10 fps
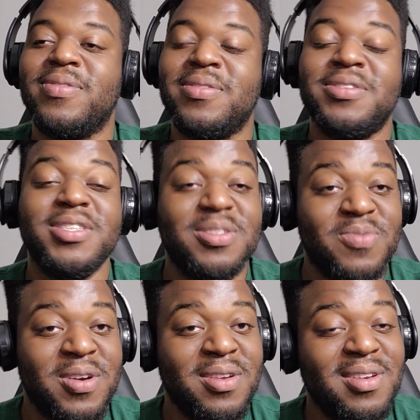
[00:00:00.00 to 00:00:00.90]
the season
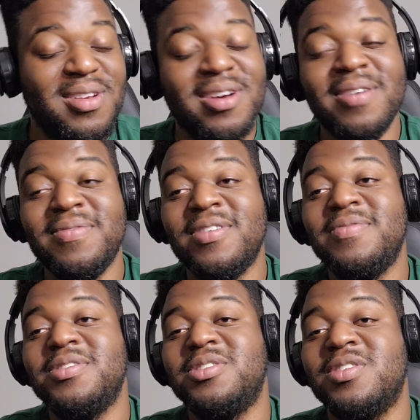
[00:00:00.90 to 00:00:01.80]
1 of, of
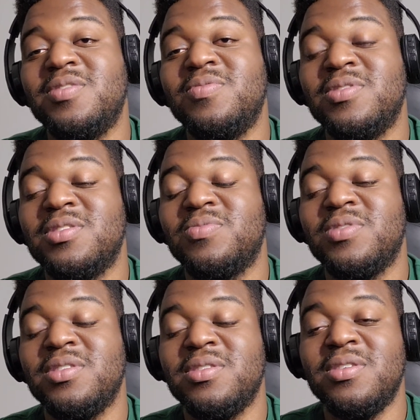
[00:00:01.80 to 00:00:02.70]
this show was
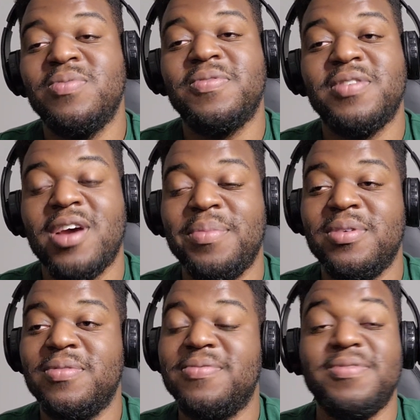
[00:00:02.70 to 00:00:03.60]
really good,
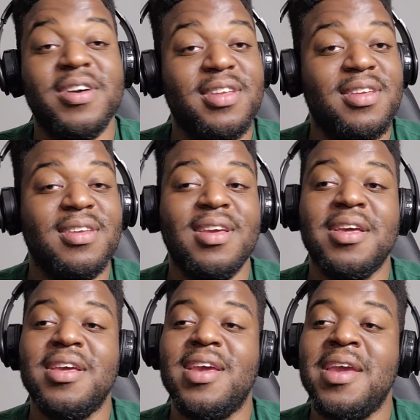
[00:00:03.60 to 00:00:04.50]
phenomenal, funny,
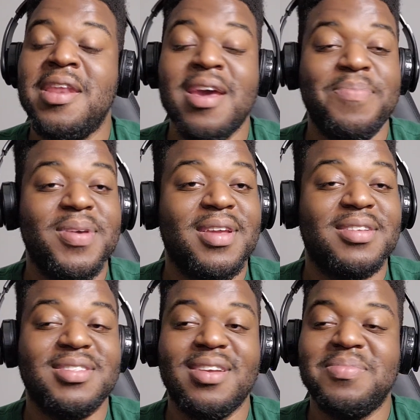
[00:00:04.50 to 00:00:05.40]
and epic at the
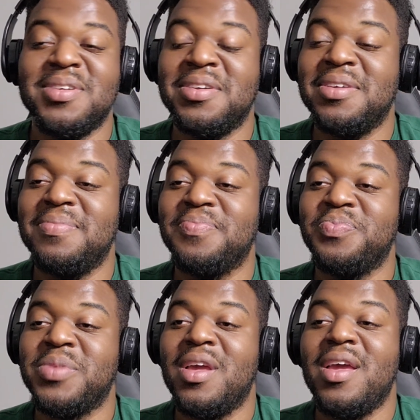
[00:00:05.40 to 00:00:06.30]
same time
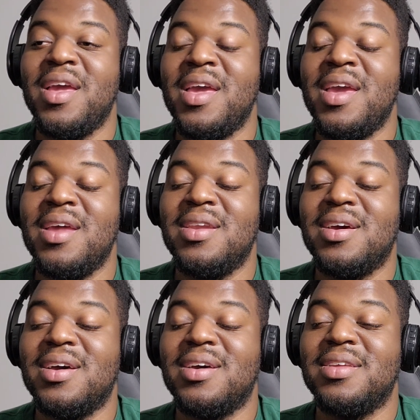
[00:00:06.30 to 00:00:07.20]
and
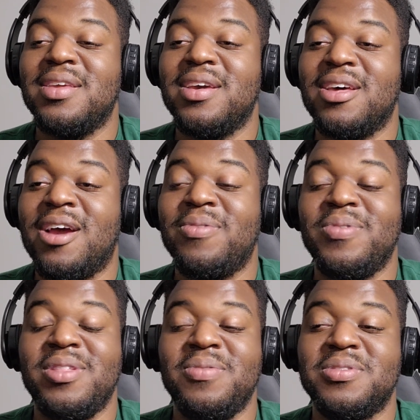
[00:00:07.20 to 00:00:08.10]
uh, yeah, I
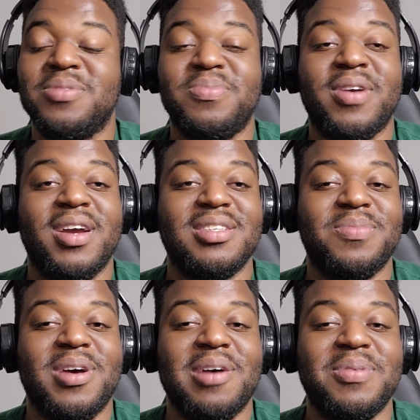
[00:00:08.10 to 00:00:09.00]
really was surprised
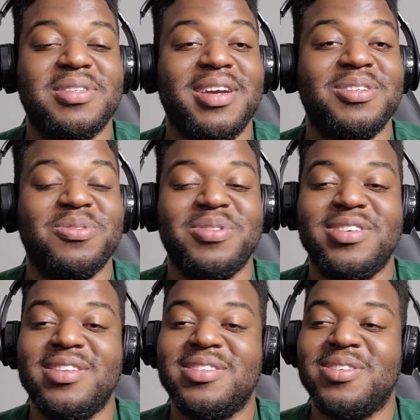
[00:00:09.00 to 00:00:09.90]
about how much I enjoyed
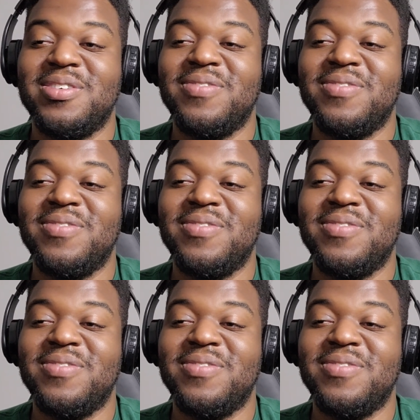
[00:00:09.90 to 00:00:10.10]
it. So